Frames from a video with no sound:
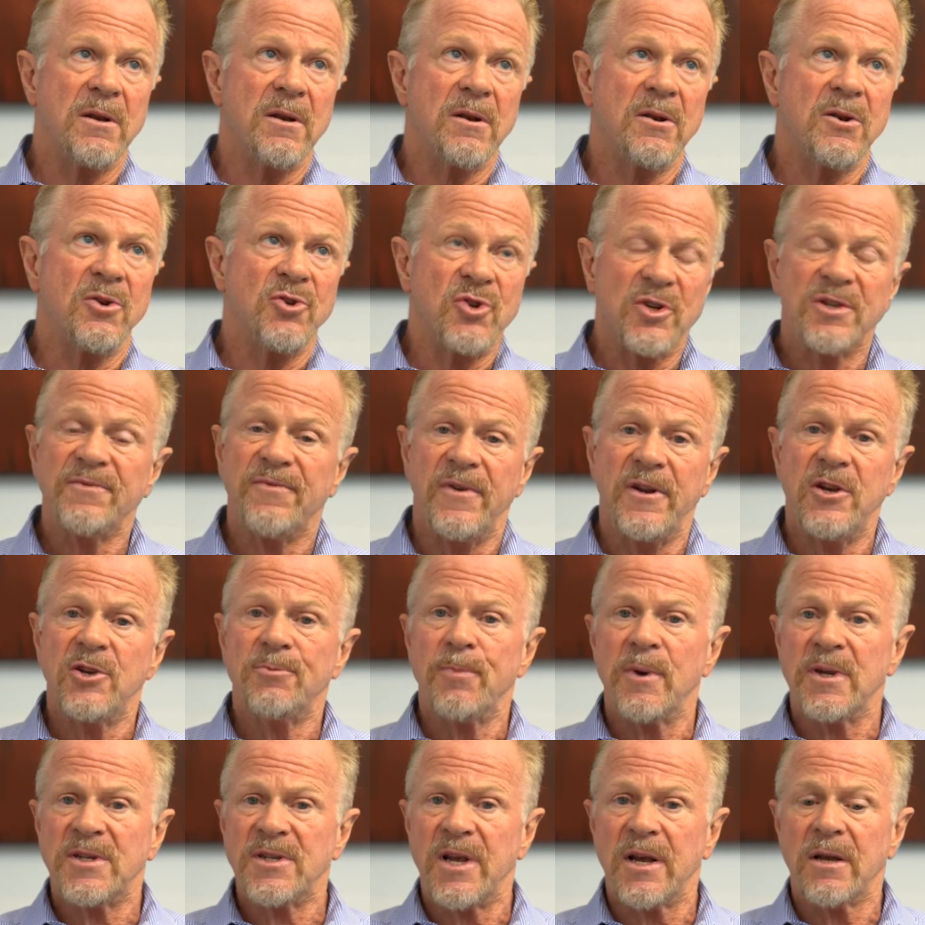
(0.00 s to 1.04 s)
just finished
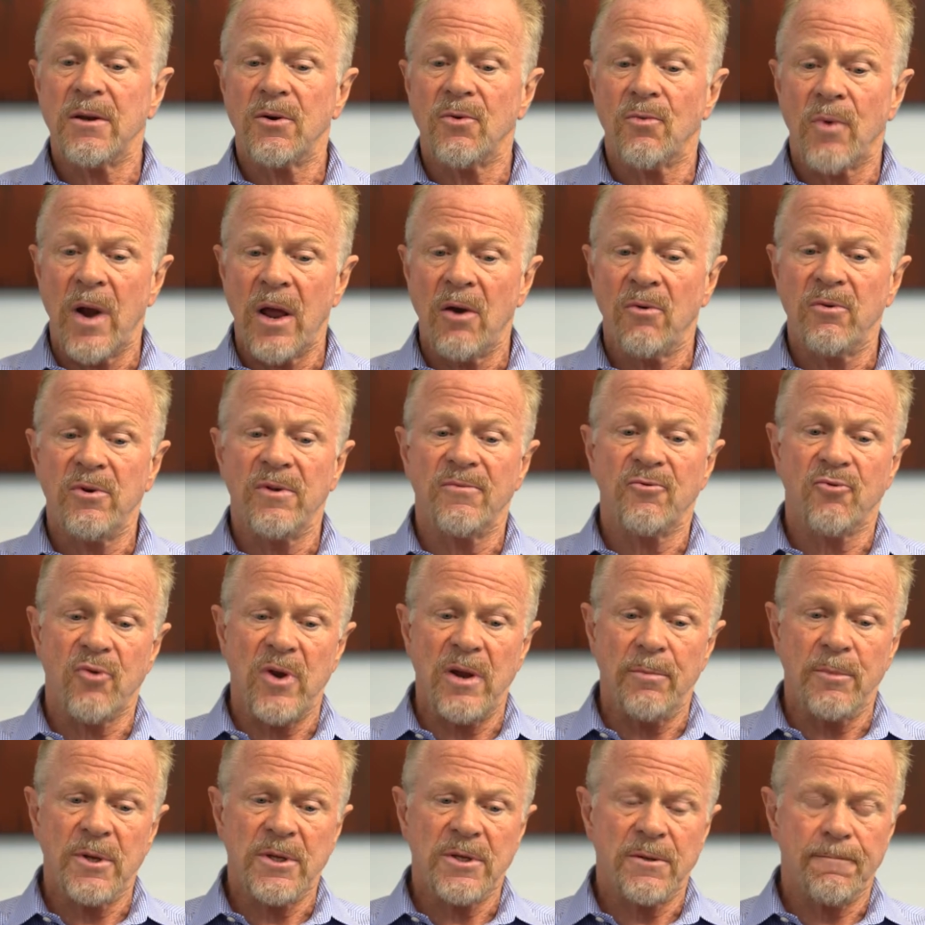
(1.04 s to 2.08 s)
my second round of
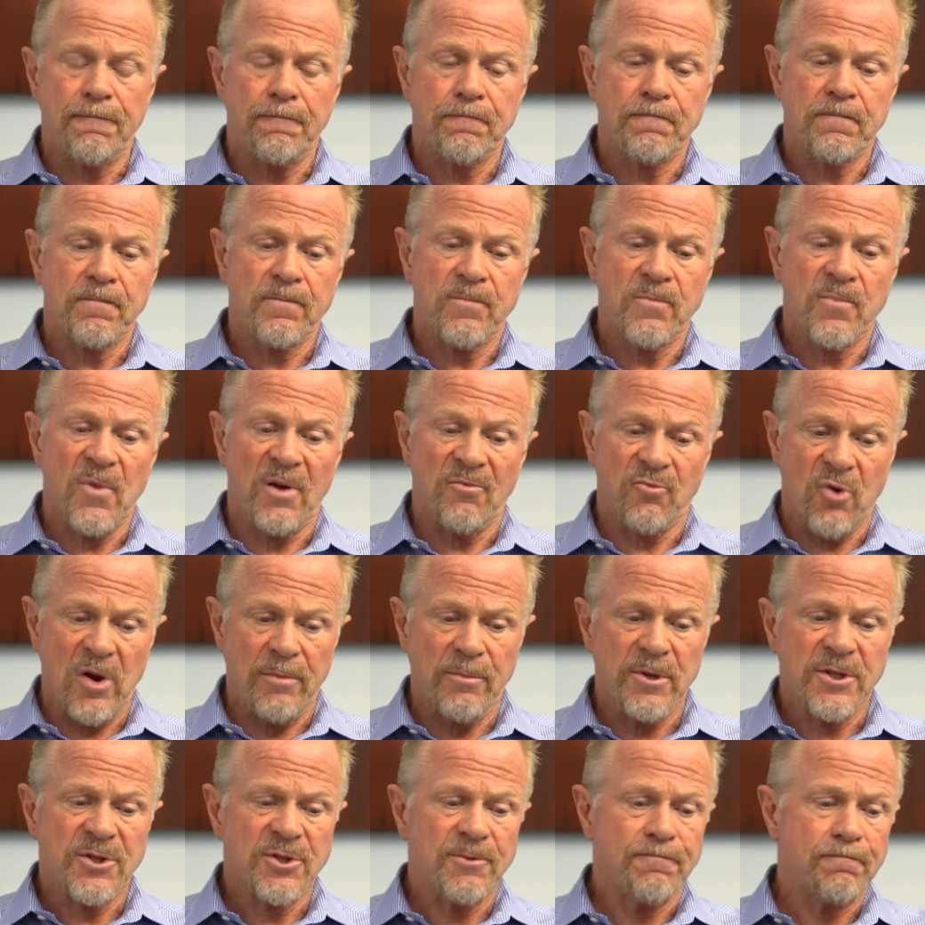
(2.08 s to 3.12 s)

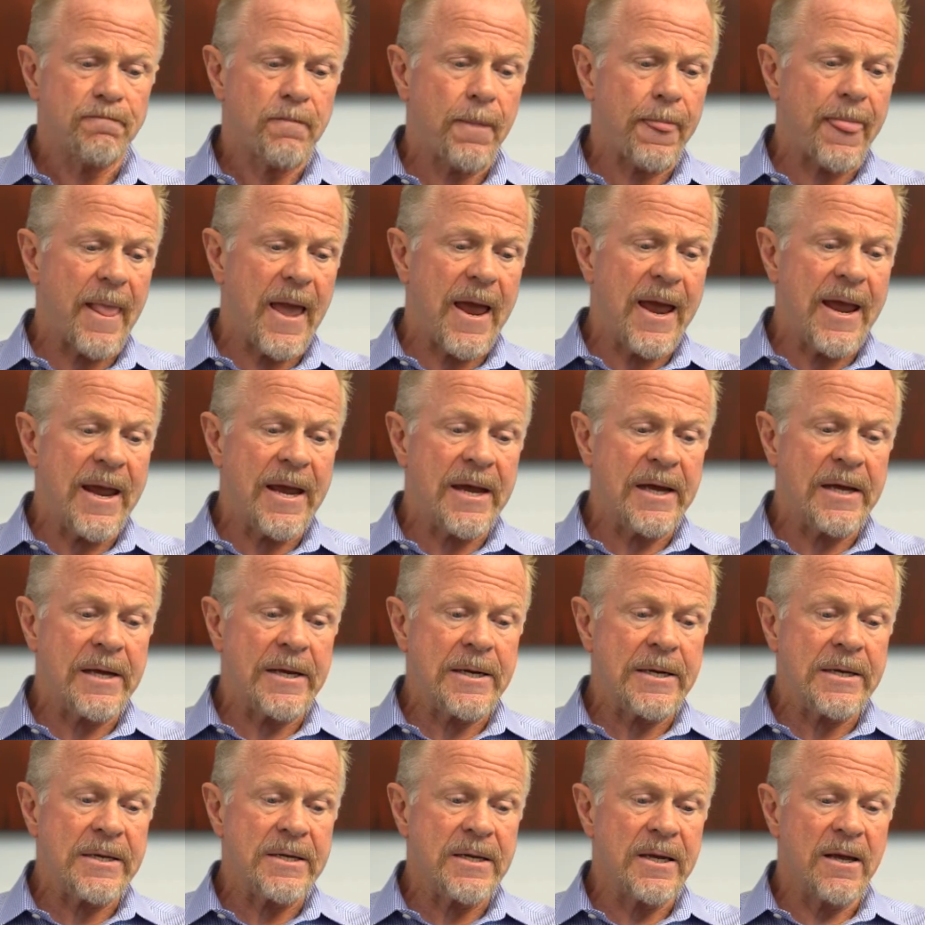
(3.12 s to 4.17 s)
treatments,
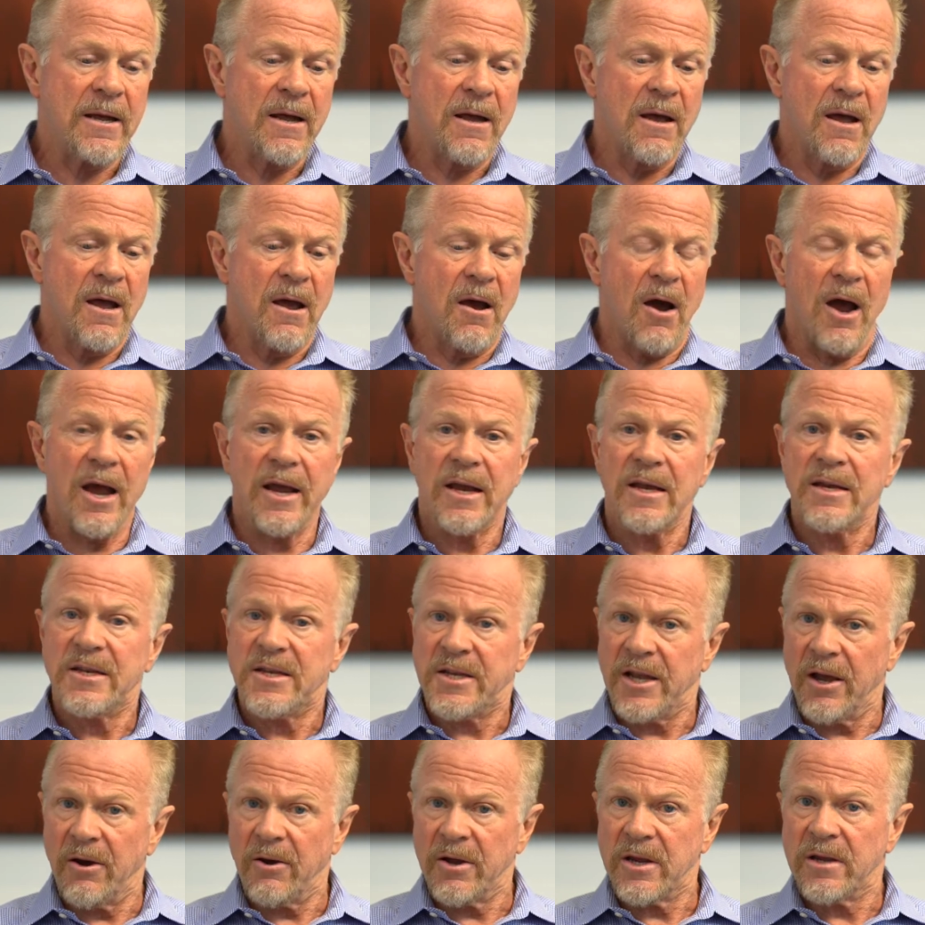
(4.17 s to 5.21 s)
and I can
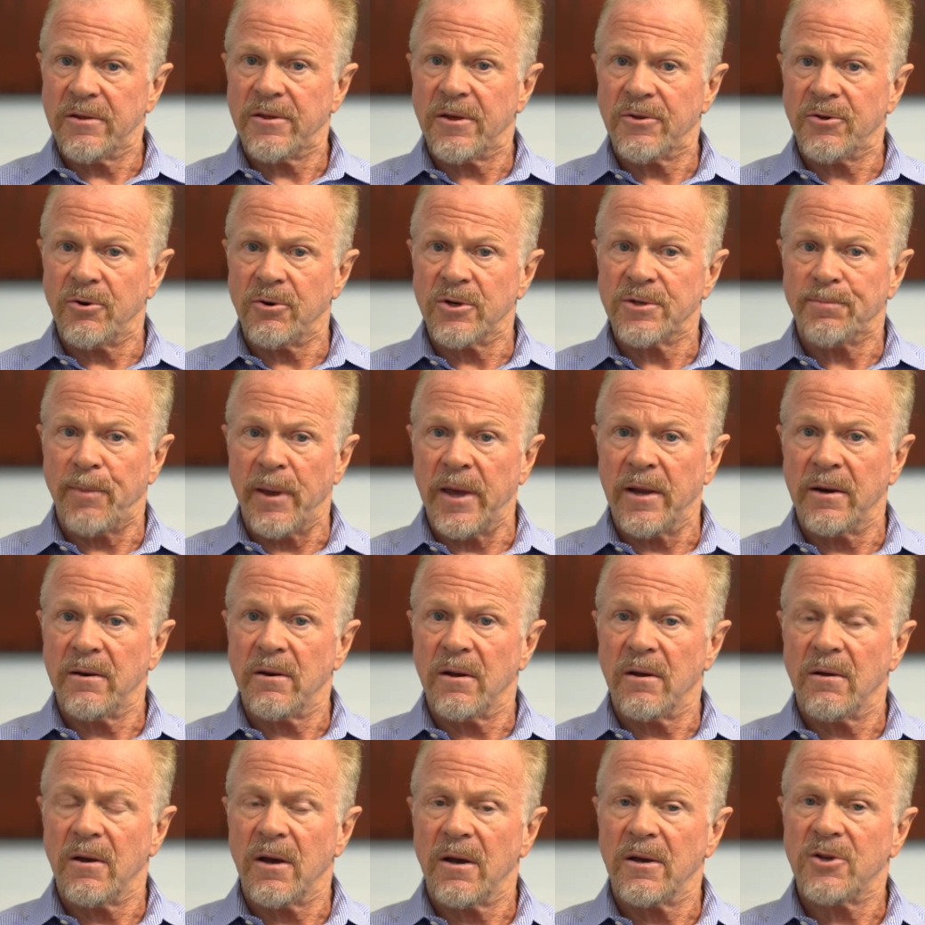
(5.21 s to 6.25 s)
tell you that there's been
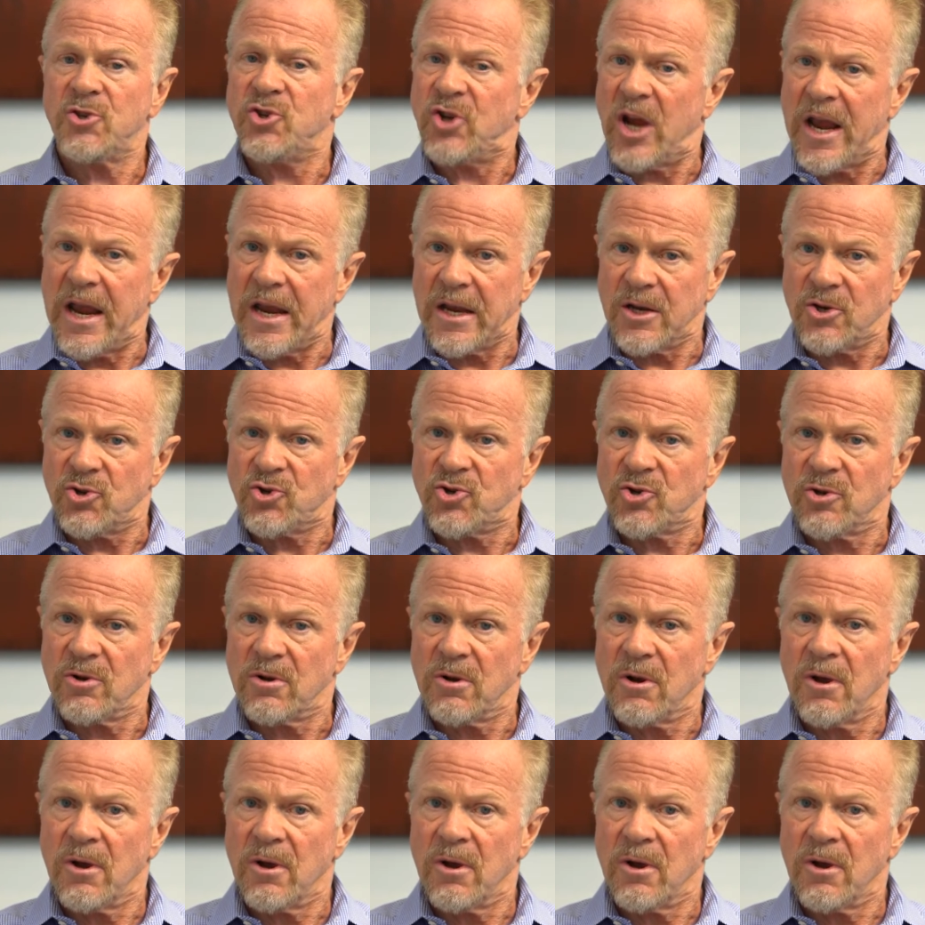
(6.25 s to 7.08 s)
a change.